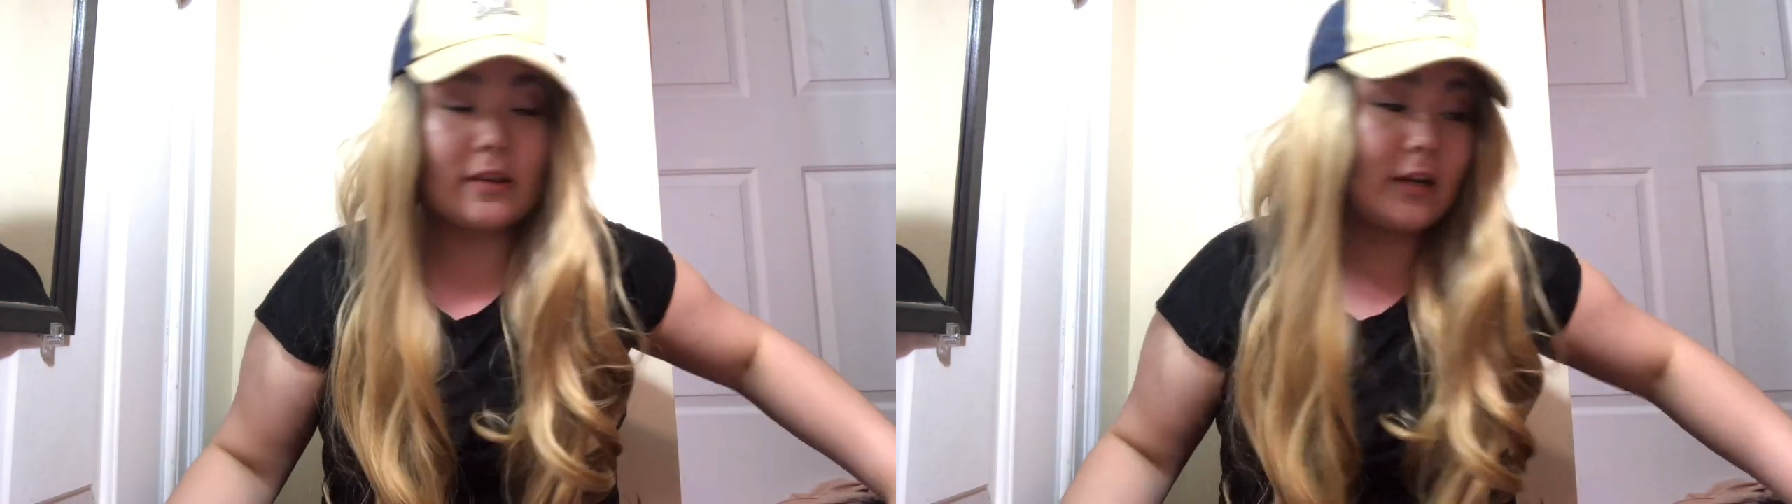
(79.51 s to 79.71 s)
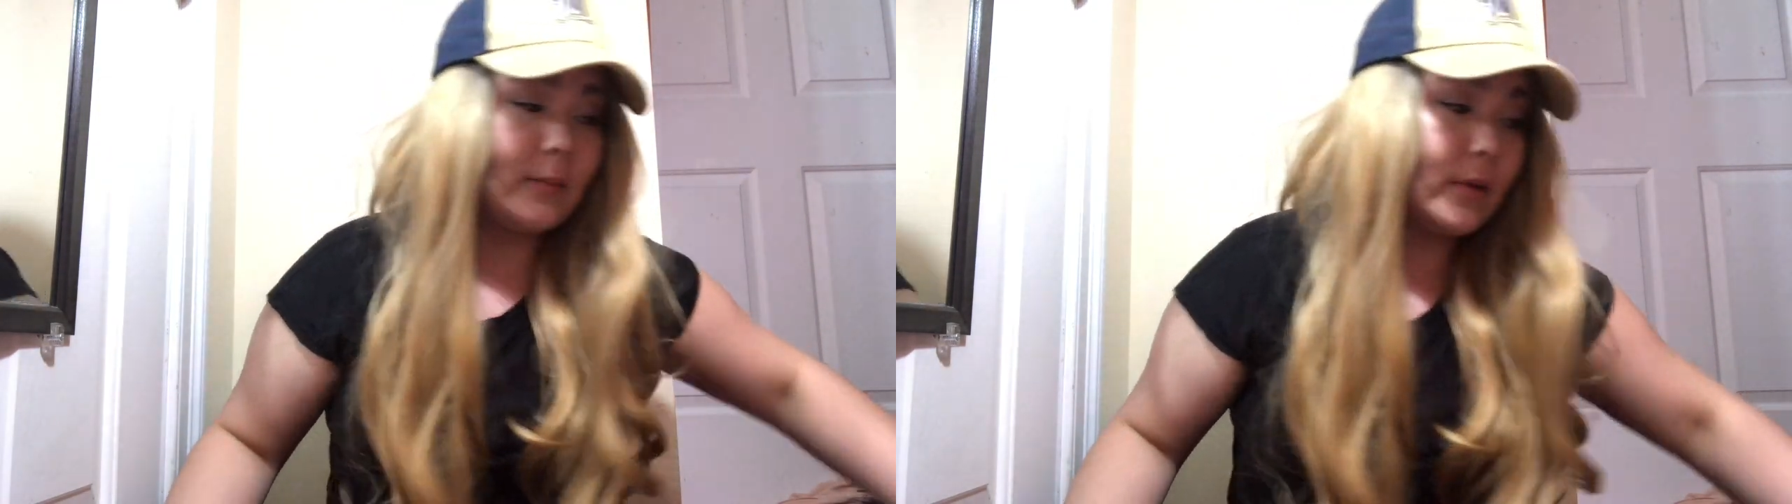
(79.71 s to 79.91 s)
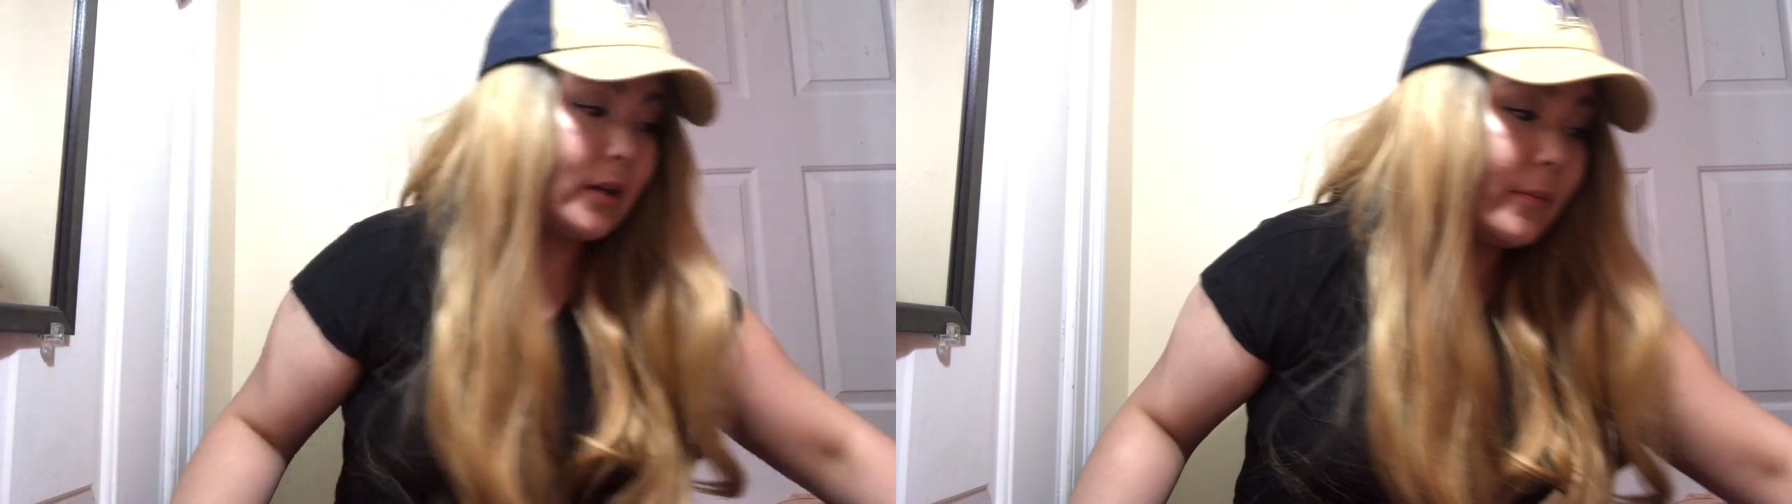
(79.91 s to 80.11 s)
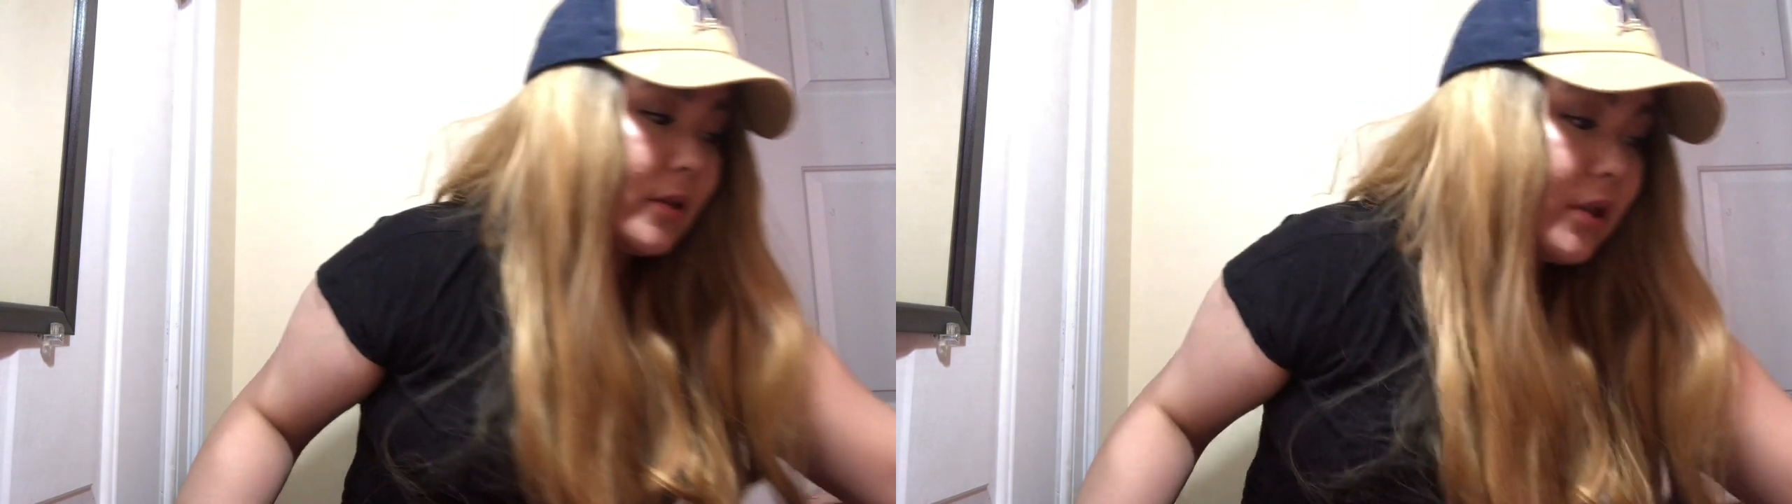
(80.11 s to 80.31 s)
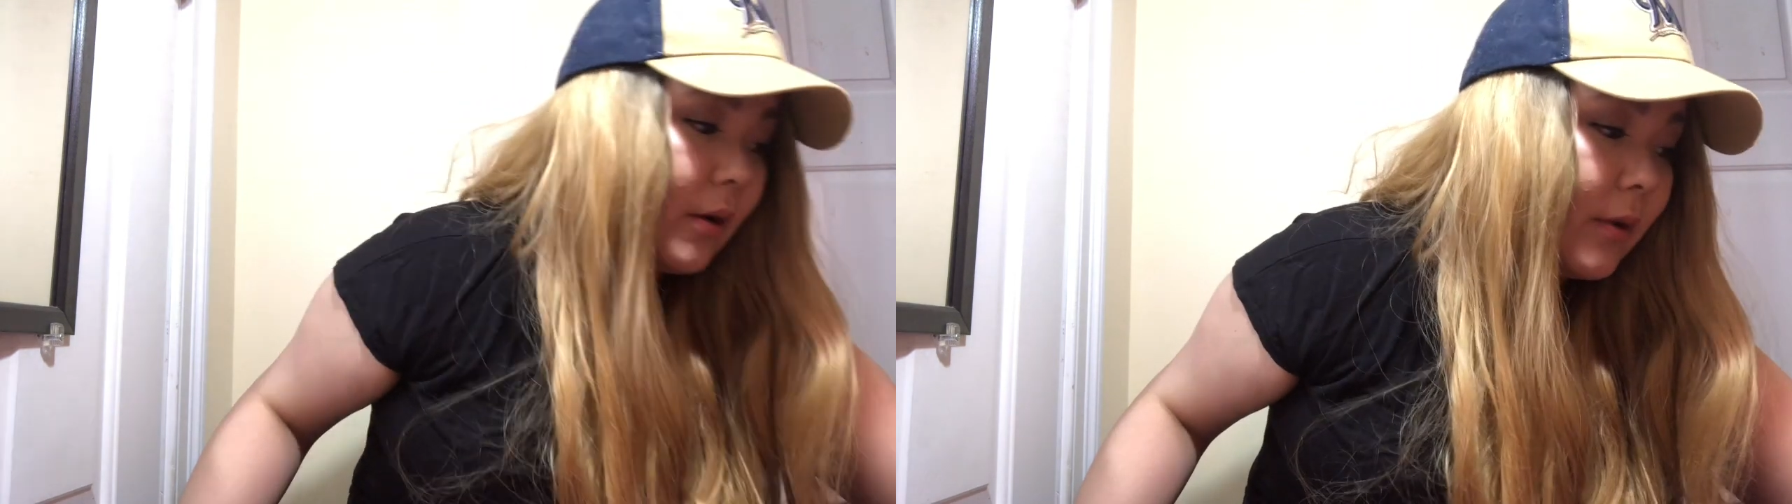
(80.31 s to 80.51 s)
that I'm going to be
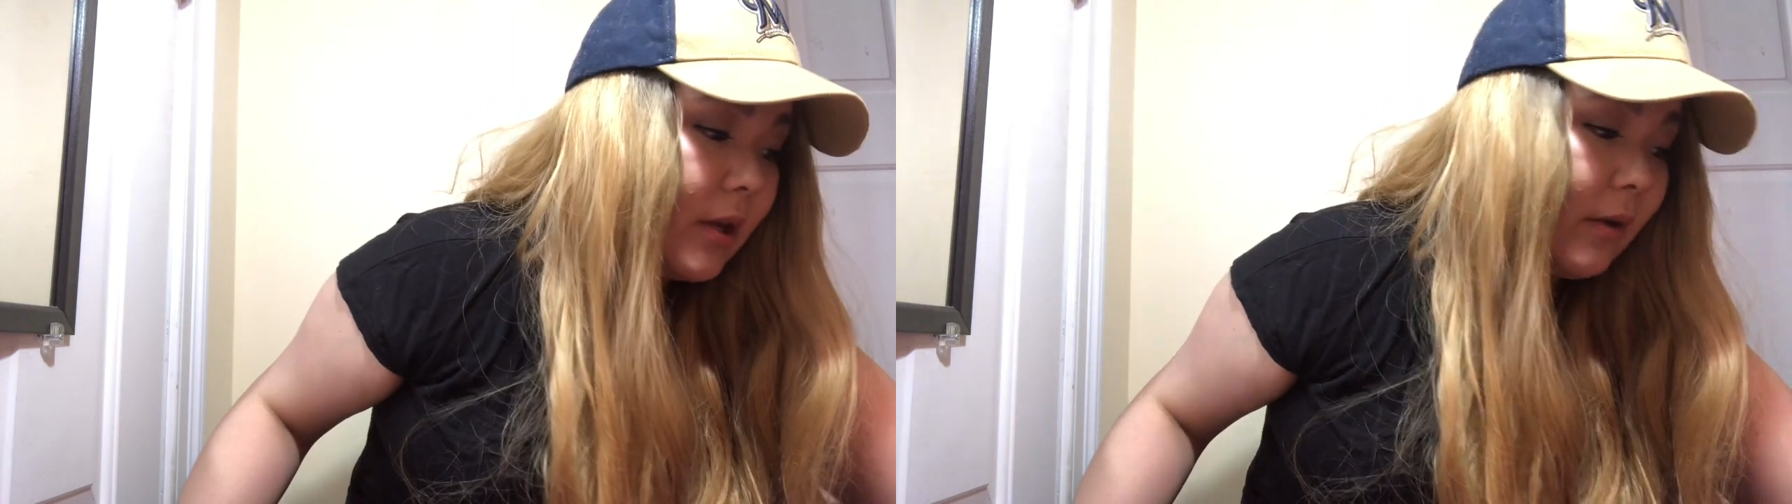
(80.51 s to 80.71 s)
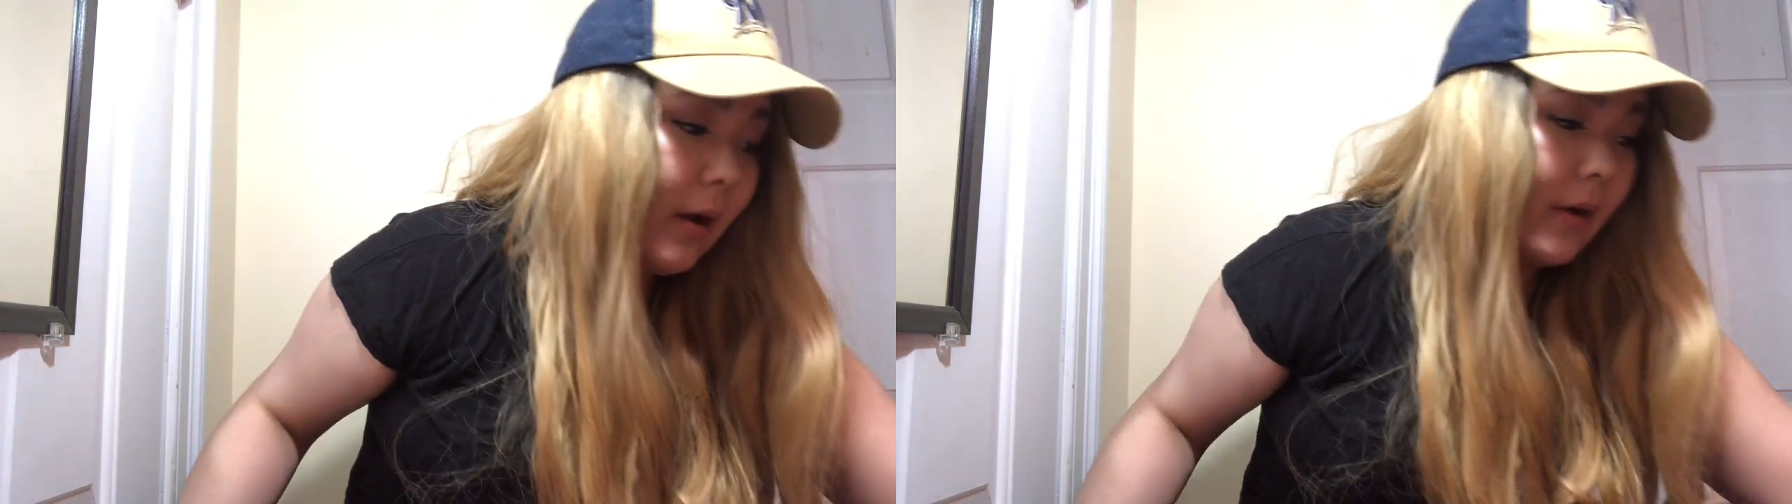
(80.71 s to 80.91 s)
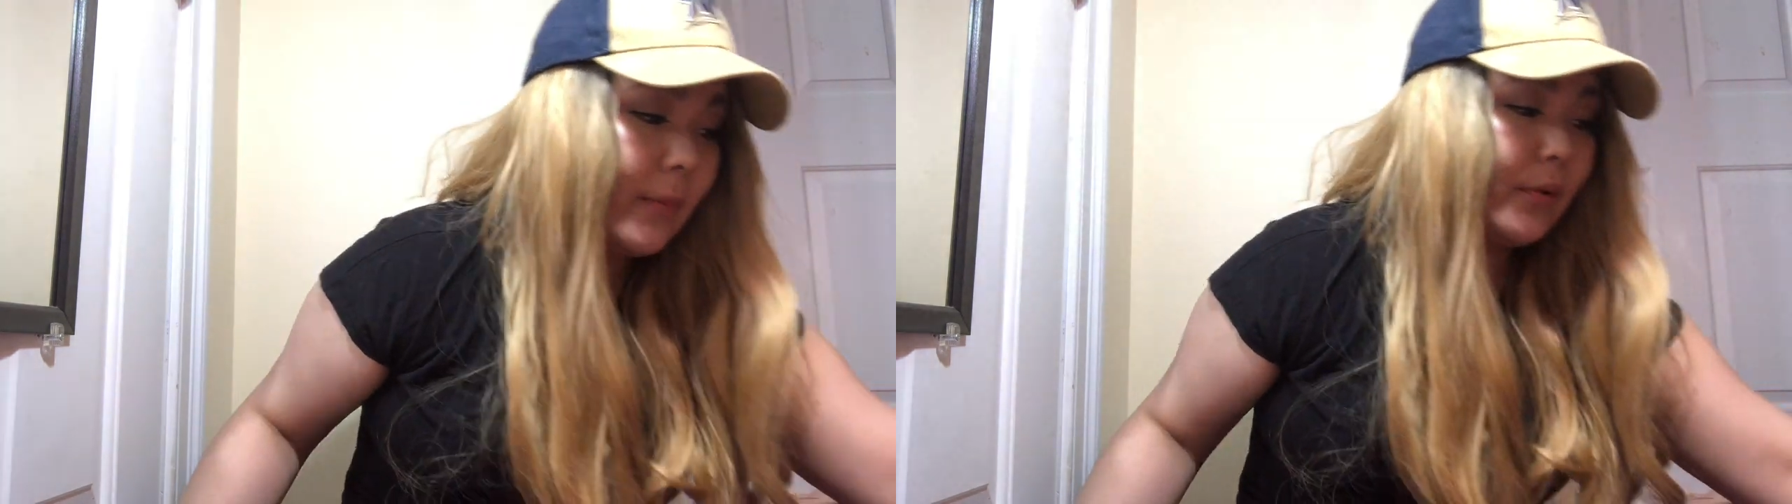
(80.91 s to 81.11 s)
showing you how I